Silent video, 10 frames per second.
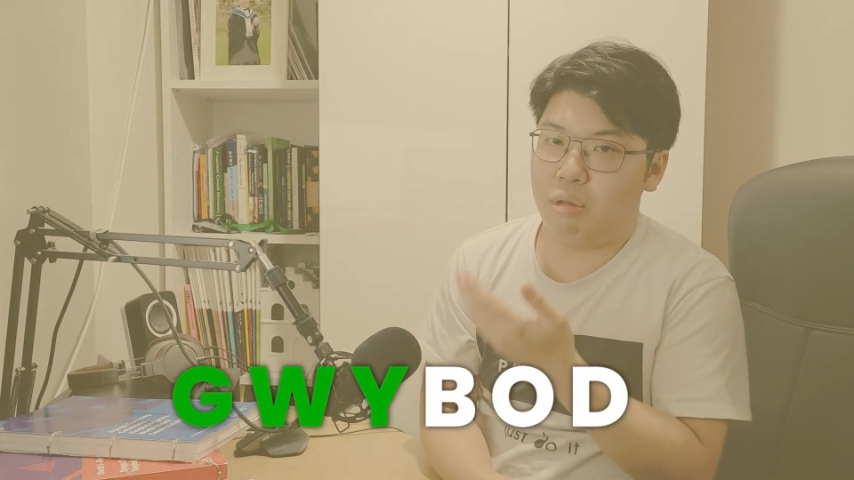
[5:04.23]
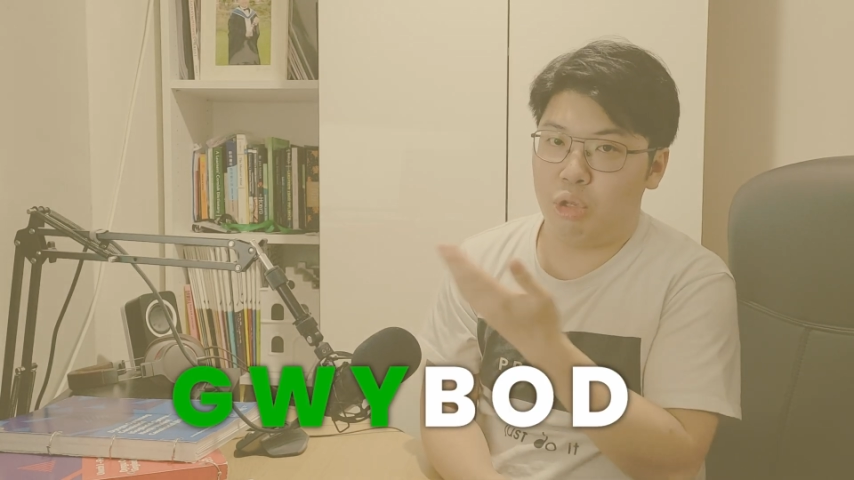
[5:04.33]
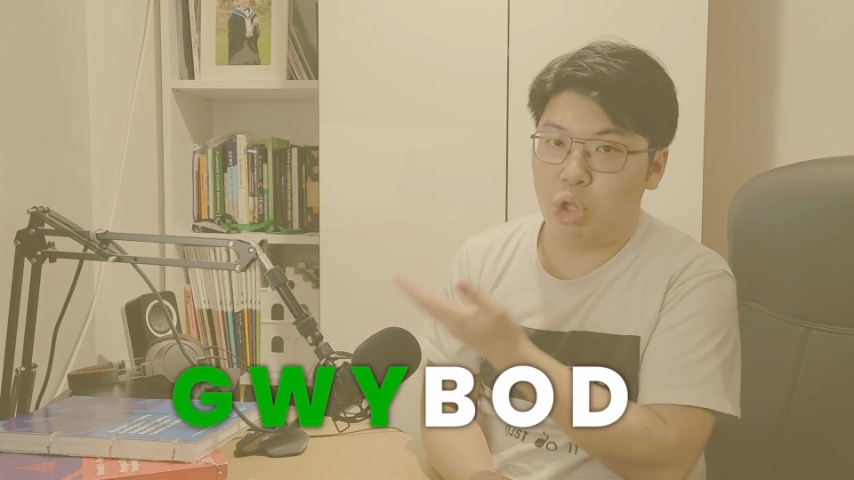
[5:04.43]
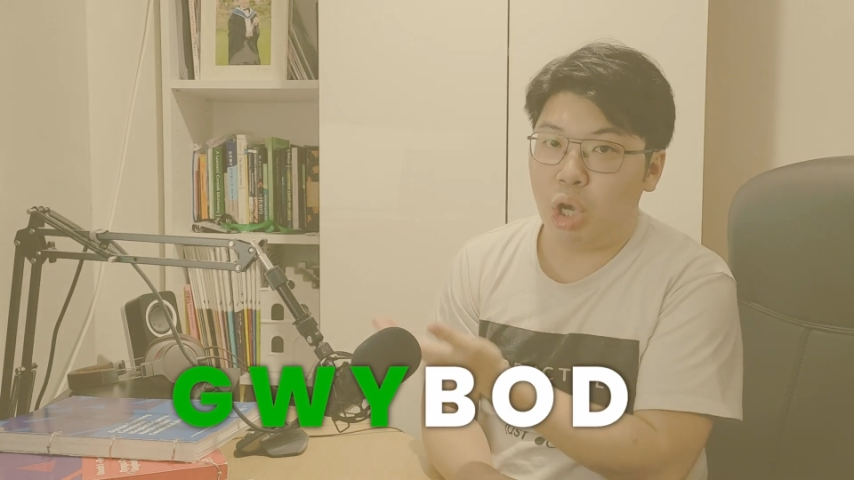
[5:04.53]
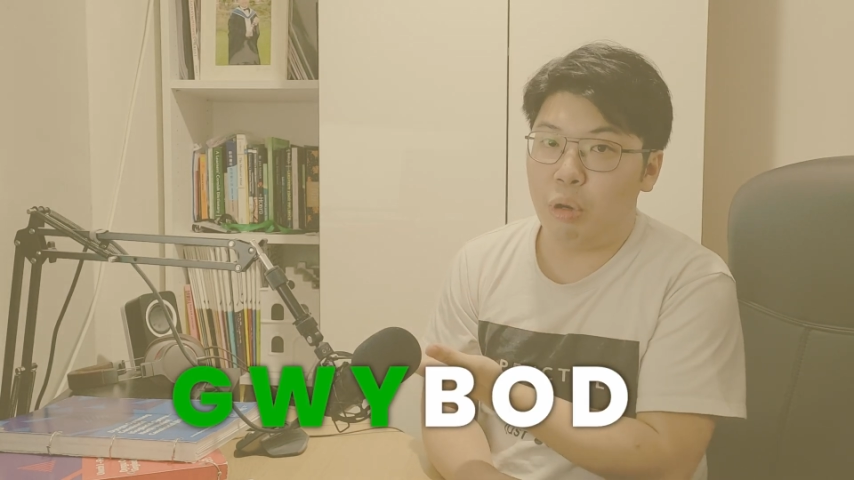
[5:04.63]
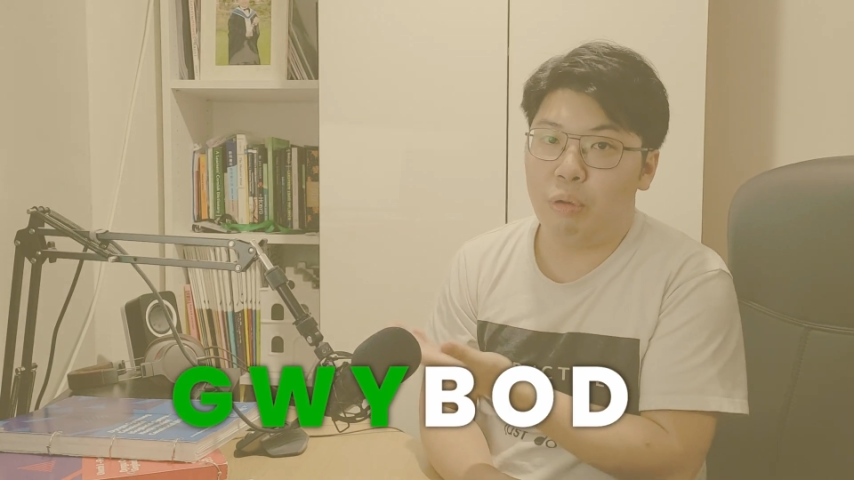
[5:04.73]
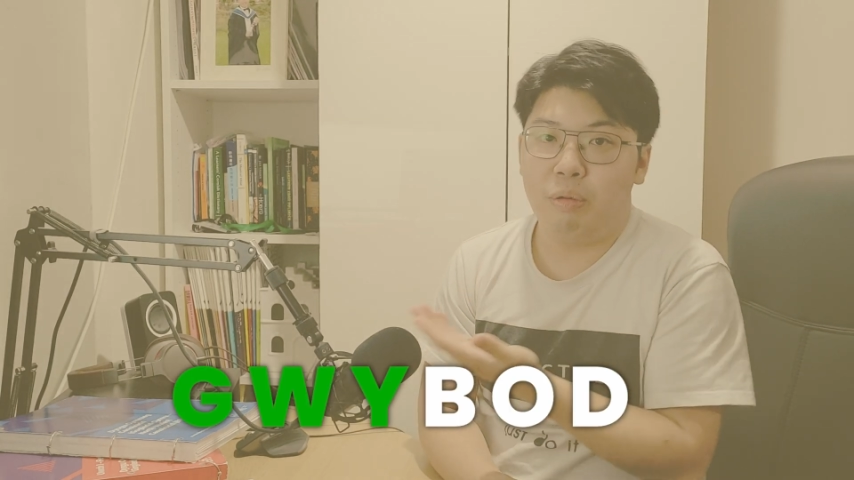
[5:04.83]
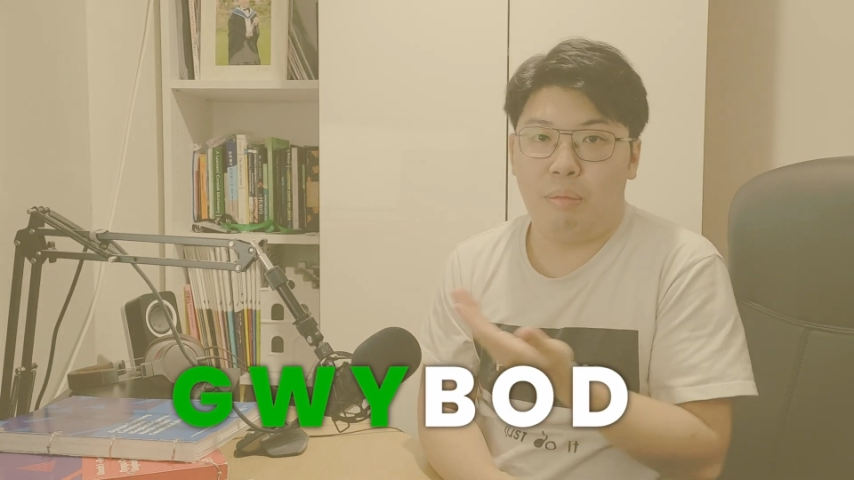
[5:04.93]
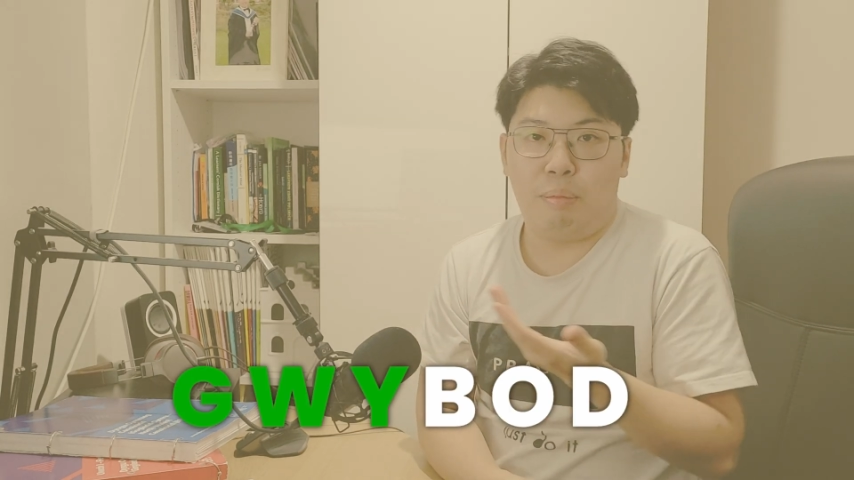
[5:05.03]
know